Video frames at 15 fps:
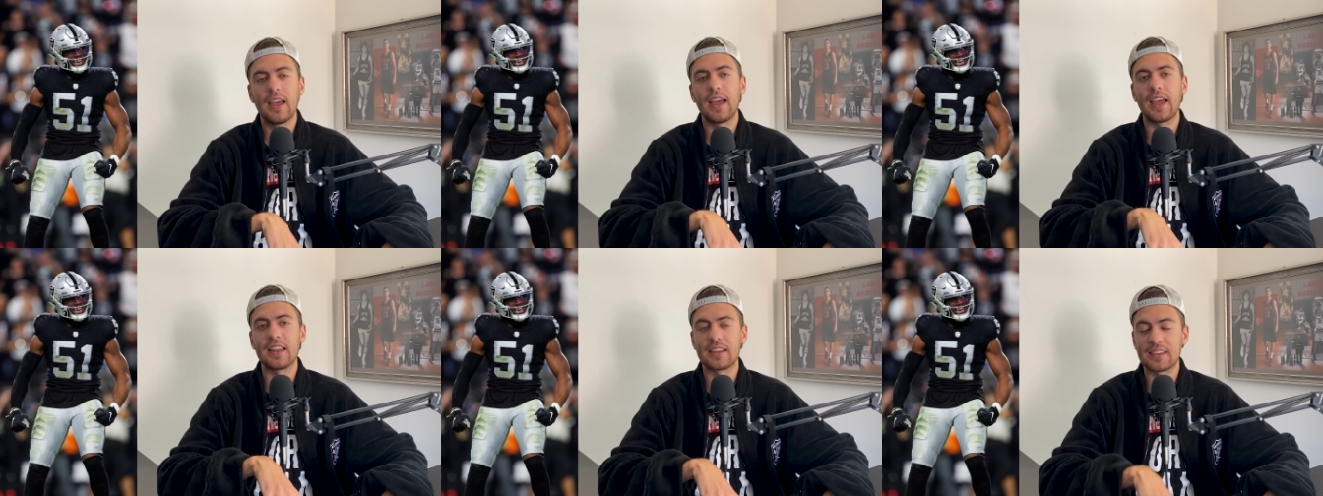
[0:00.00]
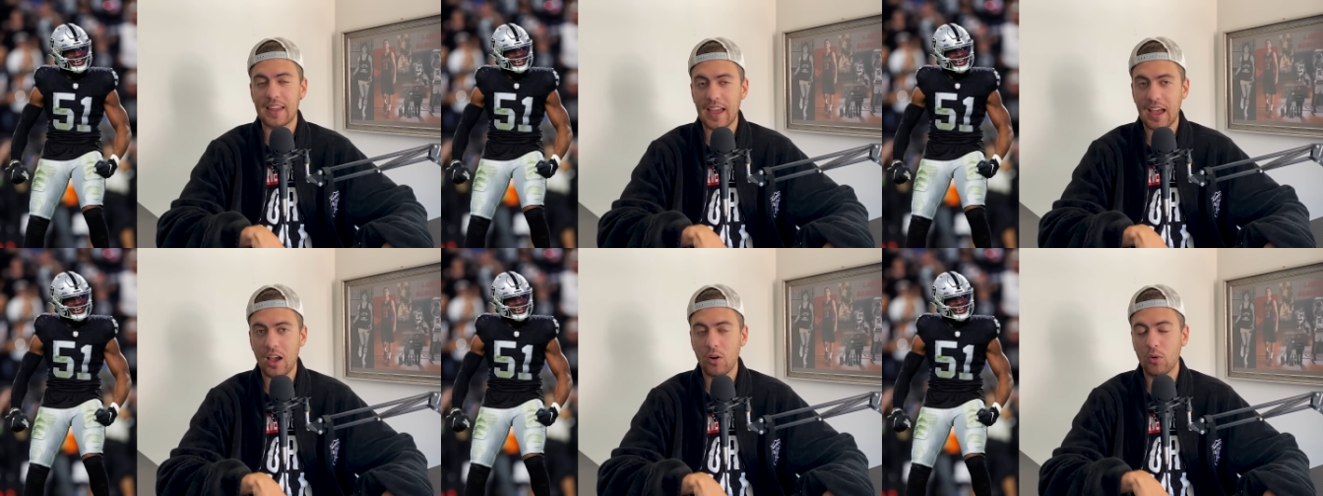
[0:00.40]
And
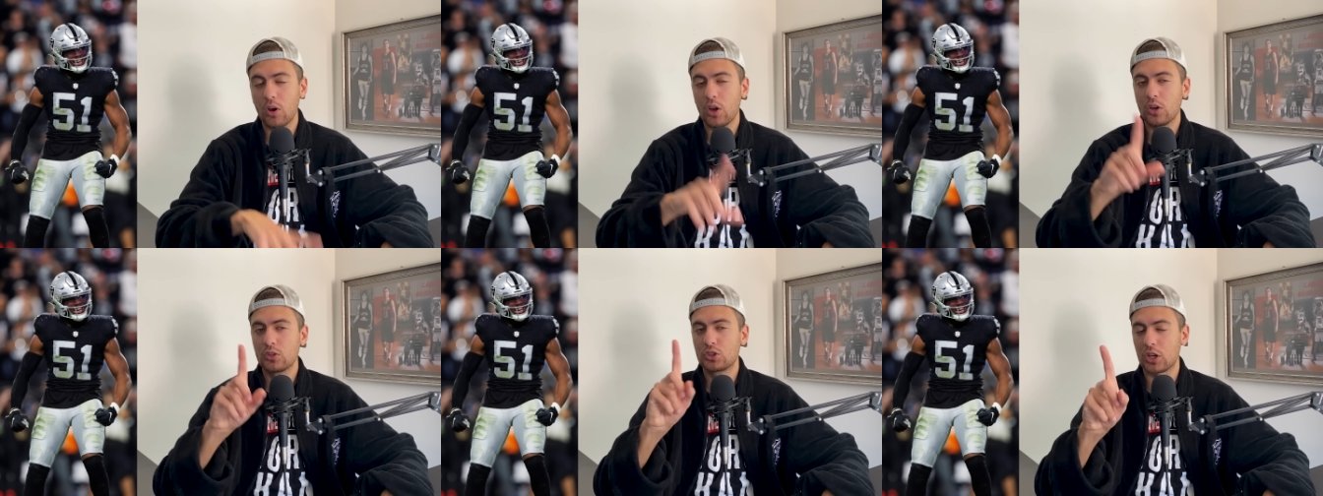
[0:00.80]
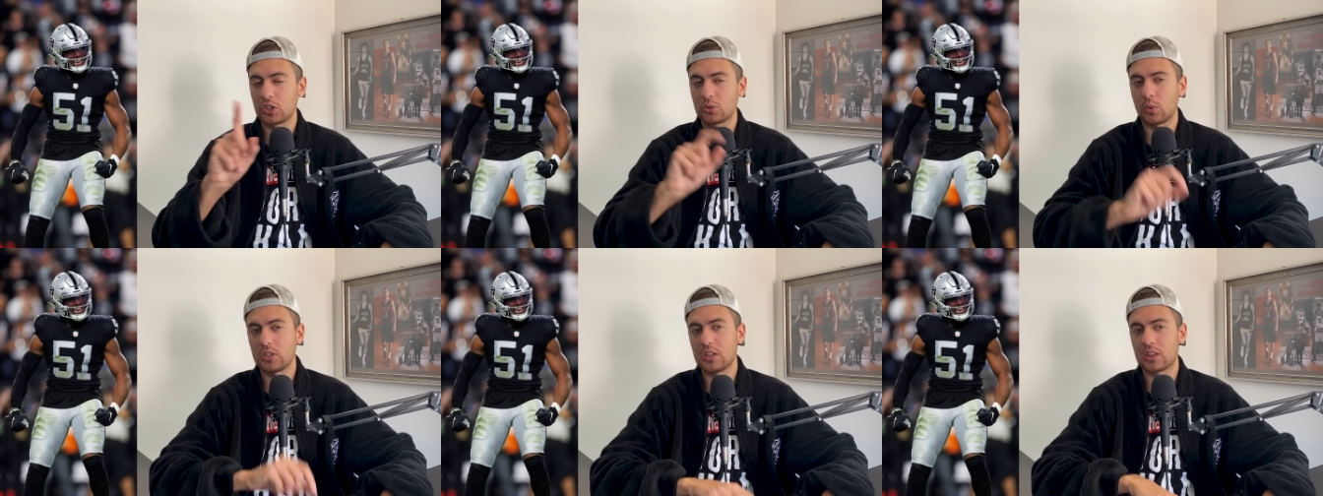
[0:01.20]
now,
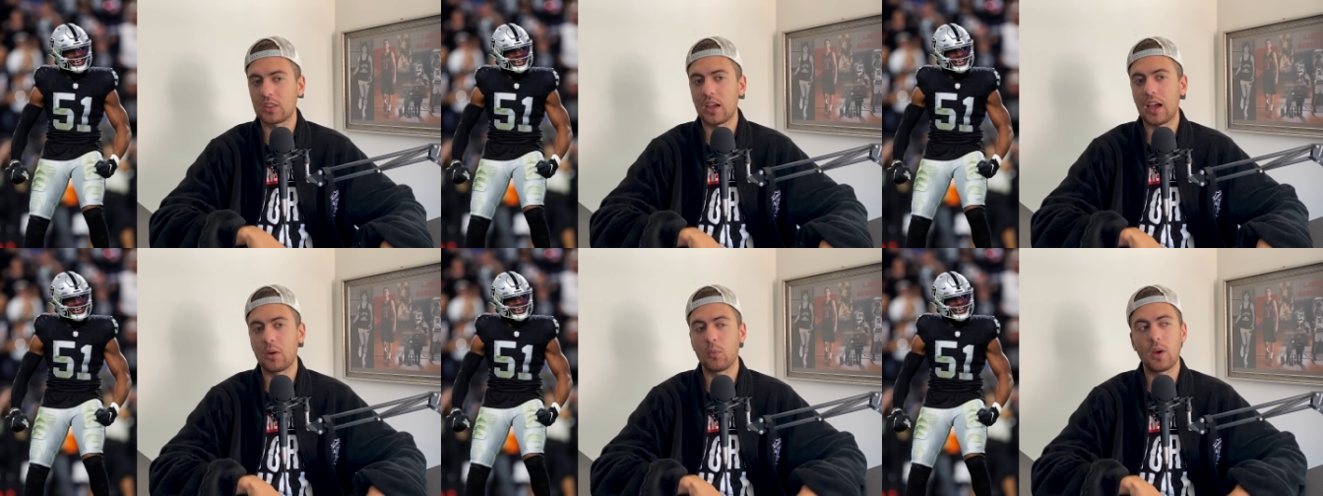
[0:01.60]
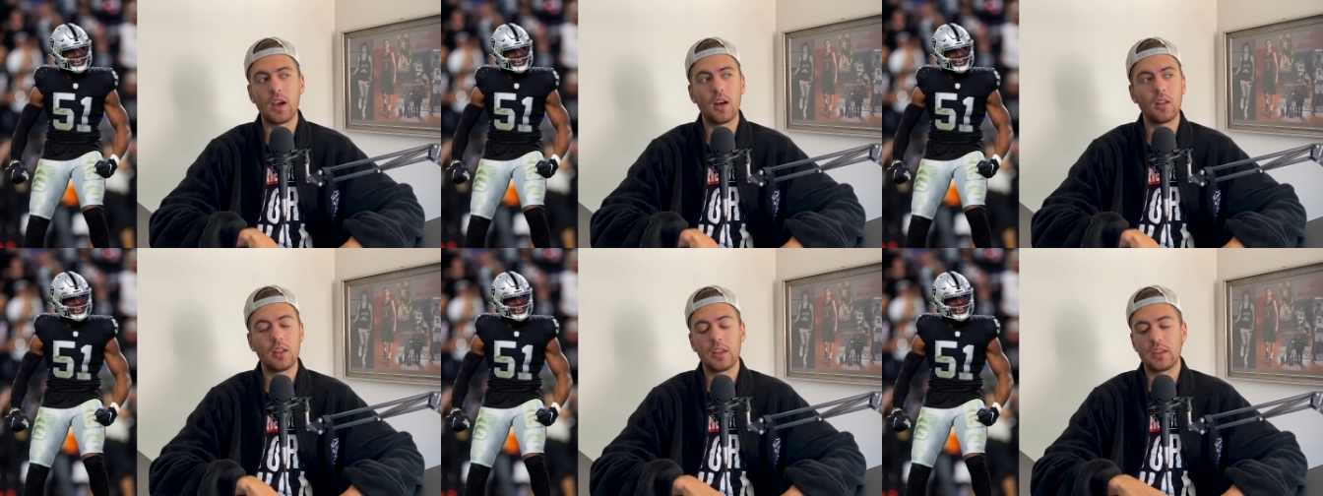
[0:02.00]
just when you thought,
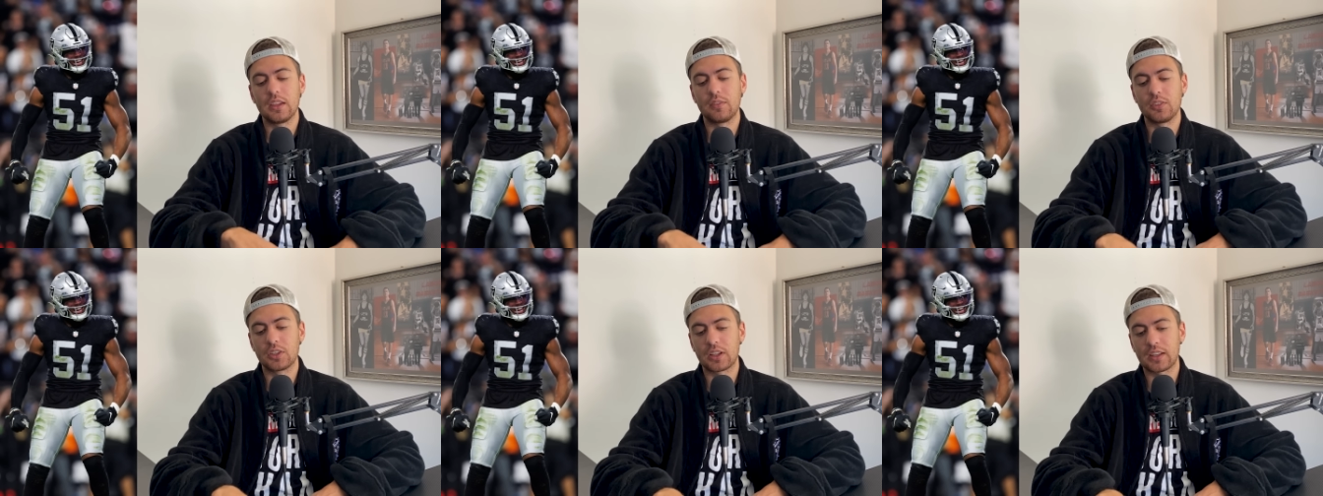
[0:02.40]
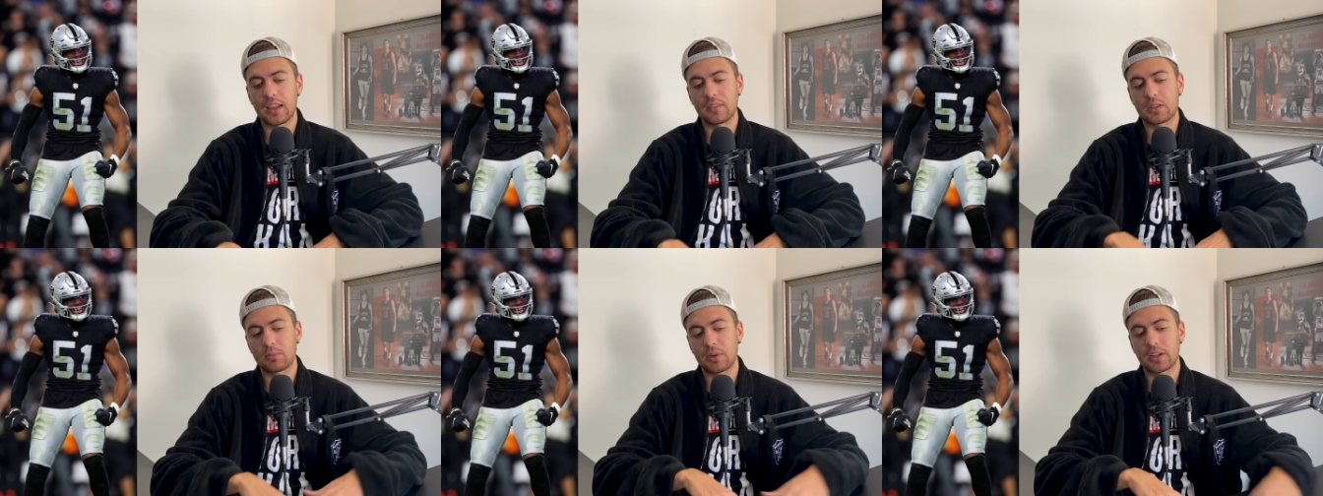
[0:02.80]
well, if you're going to
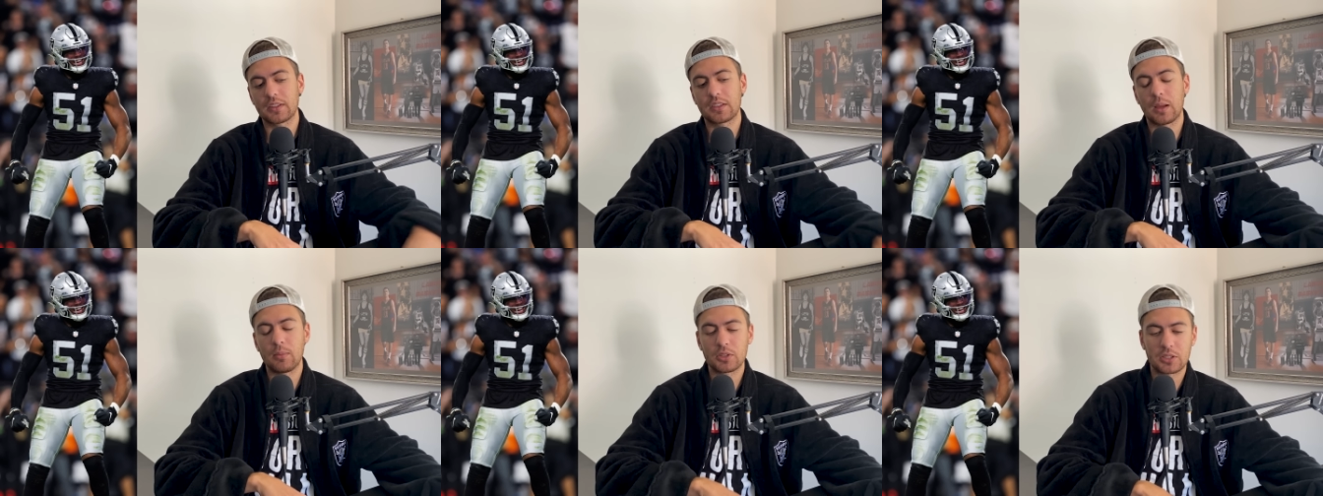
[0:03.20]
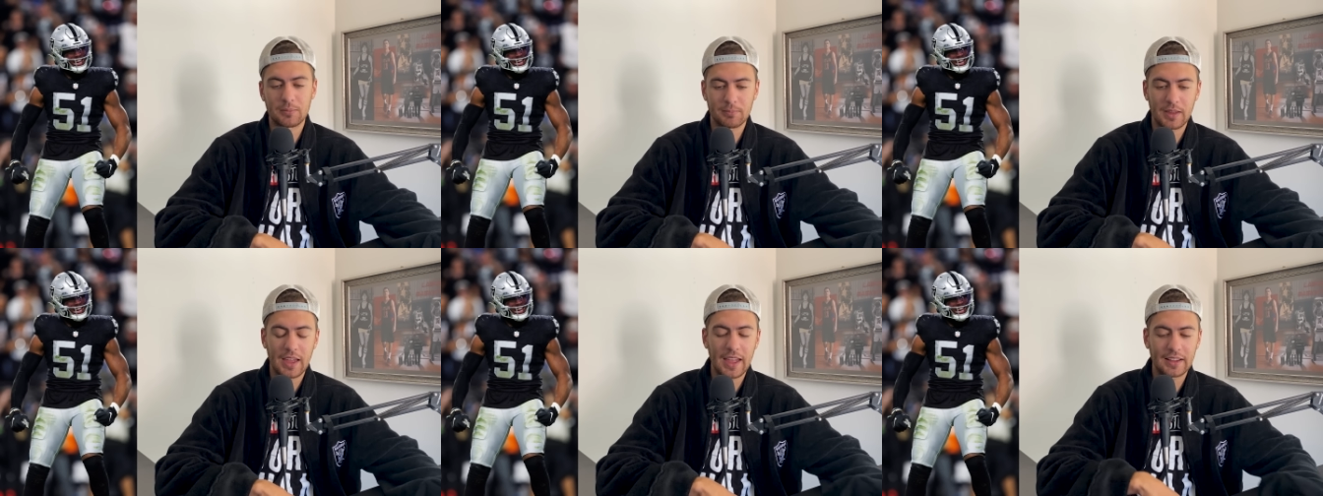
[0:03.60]
have to bring a double to
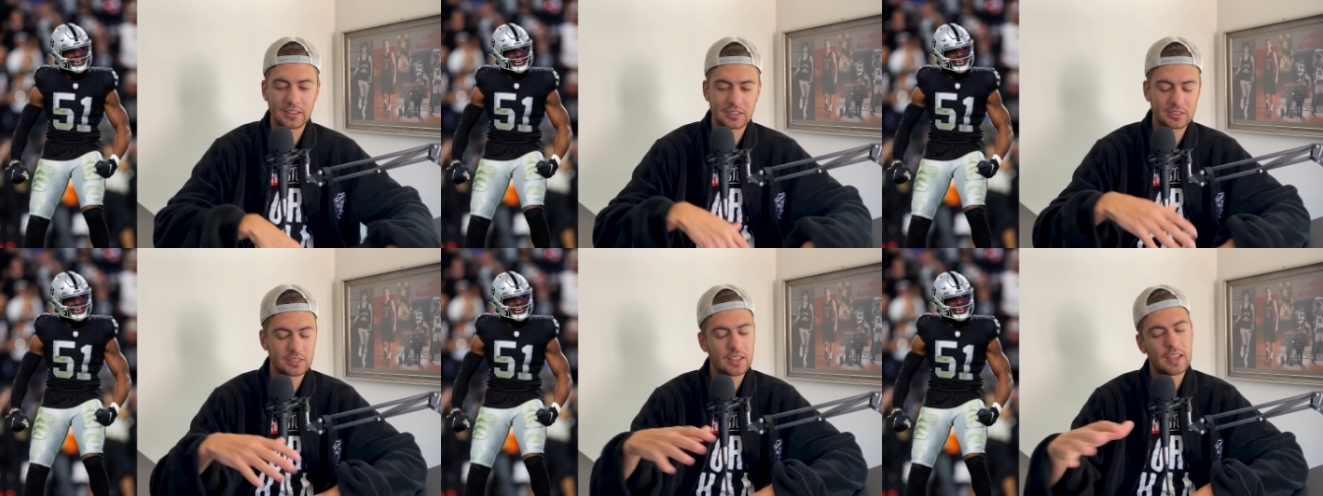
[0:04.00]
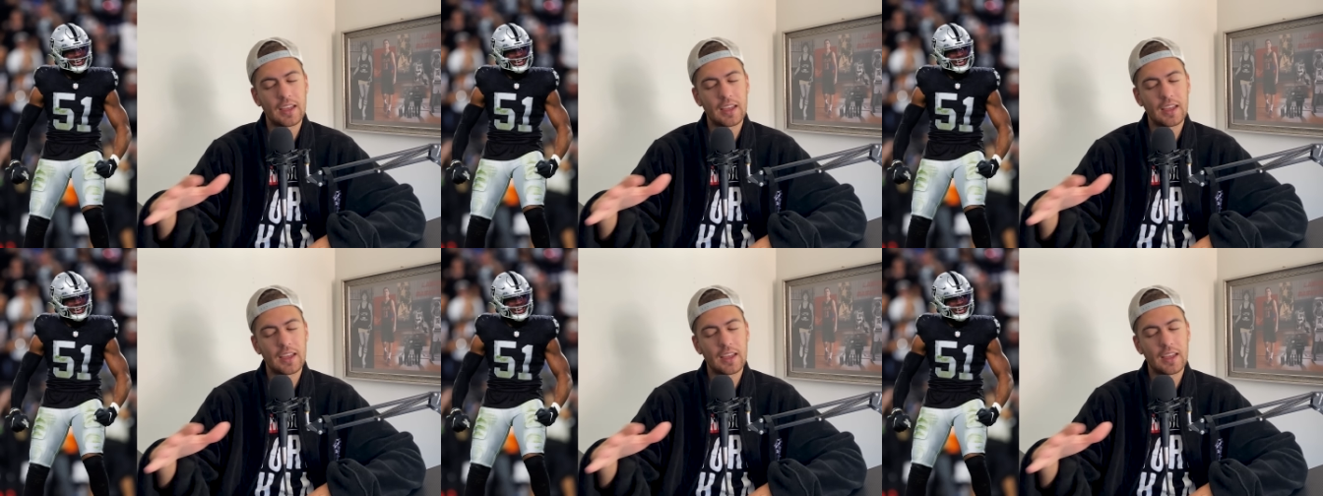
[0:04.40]
Max